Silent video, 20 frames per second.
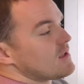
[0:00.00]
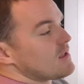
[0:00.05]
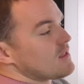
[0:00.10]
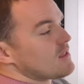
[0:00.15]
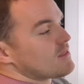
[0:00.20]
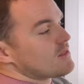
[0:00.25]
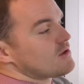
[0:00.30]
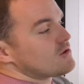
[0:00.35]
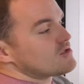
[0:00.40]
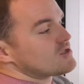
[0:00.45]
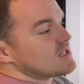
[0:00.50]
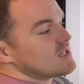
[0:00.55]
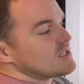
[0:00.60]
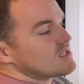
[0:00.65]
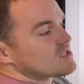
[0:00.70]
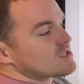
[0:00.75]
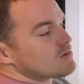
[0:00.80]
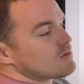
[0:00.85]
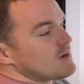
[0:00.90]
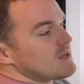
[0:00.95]
13
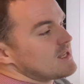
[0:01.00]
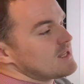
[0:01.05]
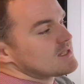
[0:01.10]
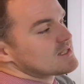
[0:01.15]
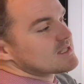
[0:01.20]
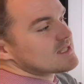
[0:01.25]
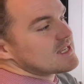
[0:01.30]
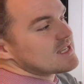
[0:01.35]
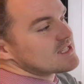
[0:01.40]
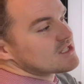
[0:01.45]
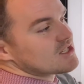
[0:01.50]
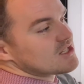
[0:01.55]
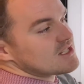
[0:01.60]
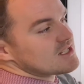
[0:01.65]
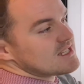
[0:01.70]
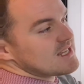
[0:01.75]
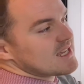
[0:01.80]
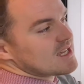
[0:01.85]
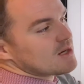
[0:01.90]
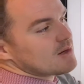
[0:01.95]
sweets. He's going to
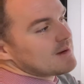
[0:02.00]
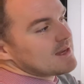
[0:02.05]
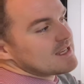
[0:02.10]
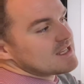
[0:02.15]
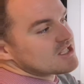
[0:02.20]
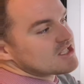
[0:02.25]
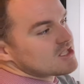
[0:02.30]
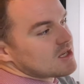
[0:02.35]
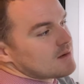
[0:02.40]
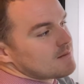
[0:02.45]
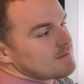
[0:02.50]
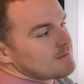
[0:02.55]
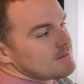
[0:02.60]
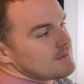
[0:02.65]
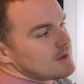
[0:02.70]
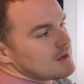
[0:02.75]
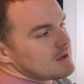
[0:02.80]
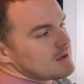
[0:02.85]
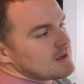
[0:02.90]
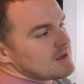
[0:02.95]
take away some,
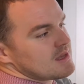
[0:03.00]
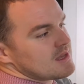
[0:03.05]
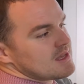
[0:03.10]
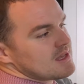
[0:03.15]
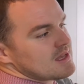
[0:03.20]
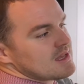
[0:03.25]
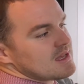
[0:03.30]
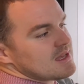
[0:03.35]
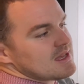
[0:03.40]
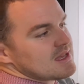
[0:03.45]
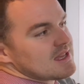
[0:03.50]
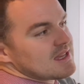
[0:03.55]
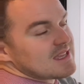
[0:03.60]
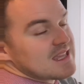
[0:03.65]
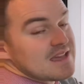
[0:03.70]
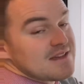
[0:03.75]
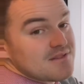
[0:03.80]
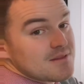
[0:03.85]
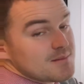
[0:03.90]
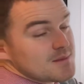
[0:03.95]

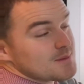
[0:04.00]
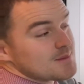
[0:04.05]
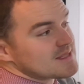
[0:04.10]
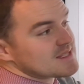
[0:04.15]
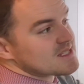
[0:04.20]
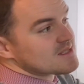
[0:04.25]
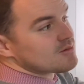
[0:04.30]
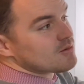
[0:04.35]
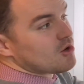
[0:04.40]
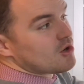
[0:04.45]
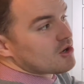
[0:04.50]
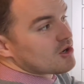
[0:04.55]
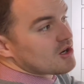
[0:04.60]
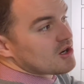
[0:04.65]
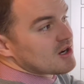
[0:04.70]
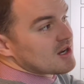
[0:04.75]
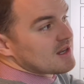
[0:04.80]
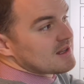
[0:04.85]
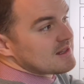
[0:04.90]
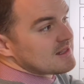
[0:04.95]
give them to Mrs.
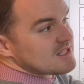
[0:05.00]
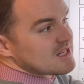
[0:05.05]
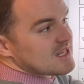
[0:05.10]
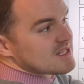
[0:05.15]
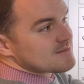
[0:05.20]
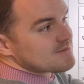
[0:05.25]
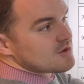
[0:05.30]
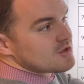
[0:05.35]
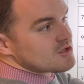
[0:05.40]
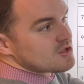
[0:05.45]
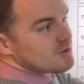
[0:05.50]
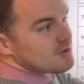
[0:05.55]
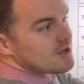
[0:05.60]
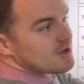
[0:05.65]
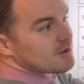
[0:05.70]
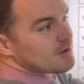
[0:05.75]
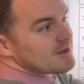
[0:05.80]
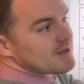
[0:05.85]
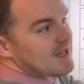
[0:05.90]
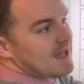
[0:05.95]
Walker, and Jasper is only
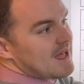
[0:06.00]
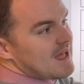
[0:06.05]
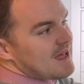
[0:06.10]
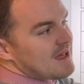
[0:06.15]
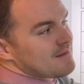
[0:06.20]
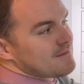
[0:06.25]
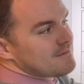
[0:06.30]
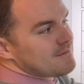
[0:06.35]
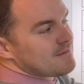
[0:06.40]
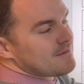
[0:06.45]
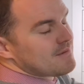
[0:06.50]
going to have